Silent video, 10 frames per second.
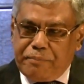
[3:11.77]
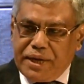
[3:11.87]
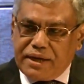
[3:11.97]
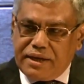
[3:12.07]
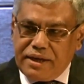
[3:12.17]

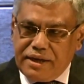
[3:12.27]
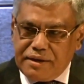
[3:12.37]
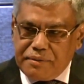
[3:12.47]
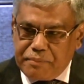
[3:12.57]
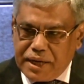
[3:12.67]
banking
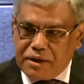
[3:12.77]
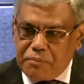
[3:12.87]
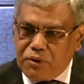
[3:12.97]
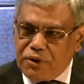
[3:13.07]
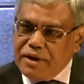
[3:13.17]
in Bank
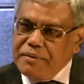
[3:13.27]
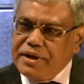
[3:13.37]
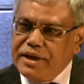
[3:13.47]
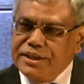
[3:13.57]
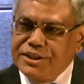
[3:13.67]
of Baroda
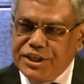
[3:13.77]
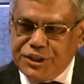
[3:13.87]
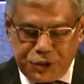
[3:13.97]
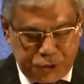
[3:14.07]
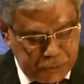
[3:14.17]
in
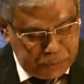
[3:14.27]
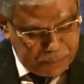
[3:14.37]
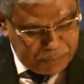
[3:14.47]
1982.